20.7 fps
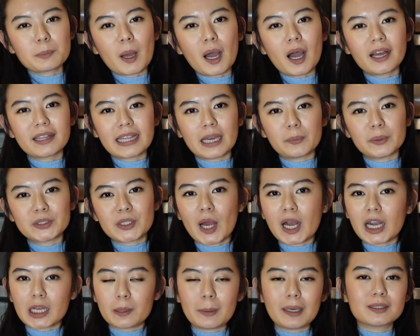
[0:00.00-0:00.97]
pot that we
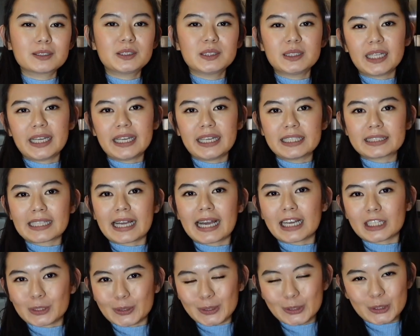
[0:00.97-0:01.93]
talk about today is
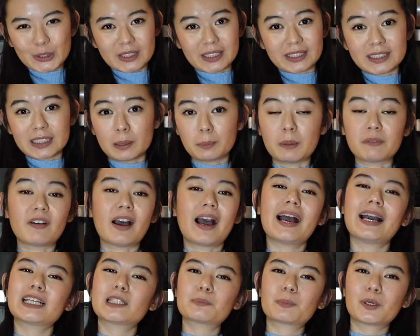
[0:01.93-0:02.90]
actually just a tip of an
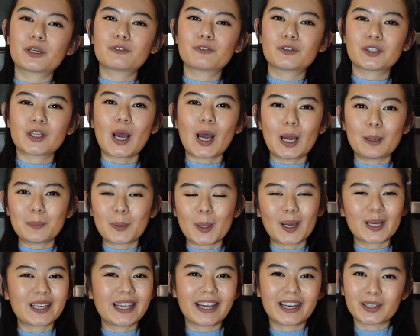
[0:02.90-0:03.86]
iceberg for the hot
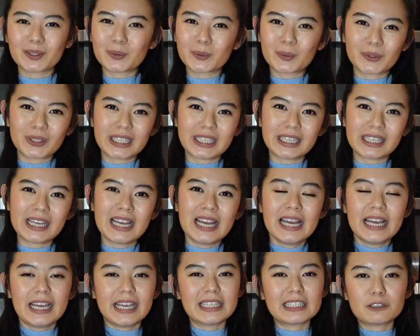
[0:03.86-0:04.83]
pot category.
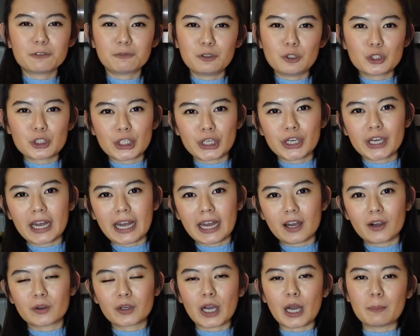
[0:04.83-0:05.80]
In the future,
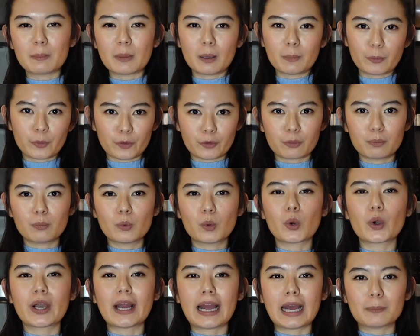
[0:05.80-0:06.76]
I'll come up with
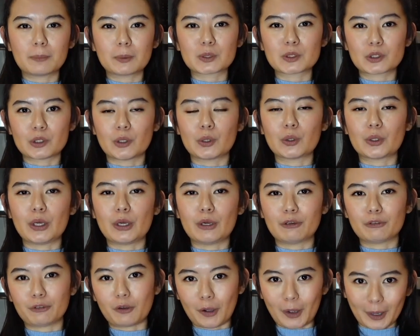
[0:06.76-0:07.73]
more episode
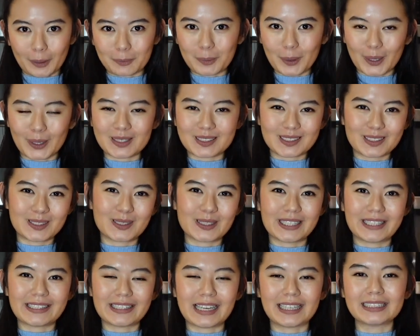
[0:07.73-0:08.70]
of hot pot
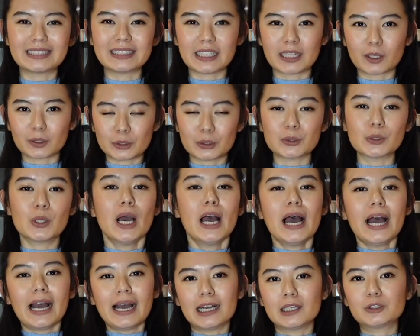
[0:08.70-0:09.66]
series that tell you
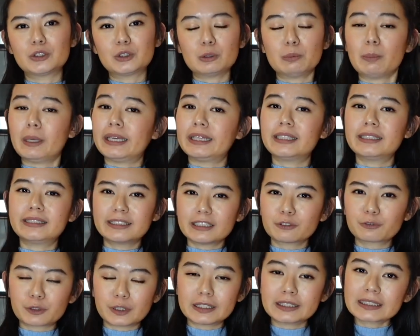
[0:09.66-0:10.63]
how to make
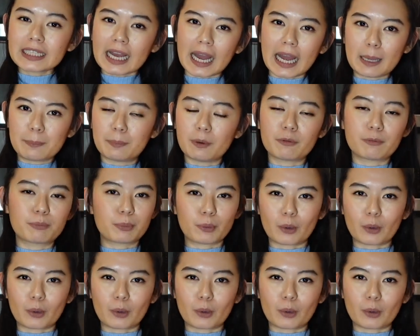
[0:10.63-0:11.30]
different type of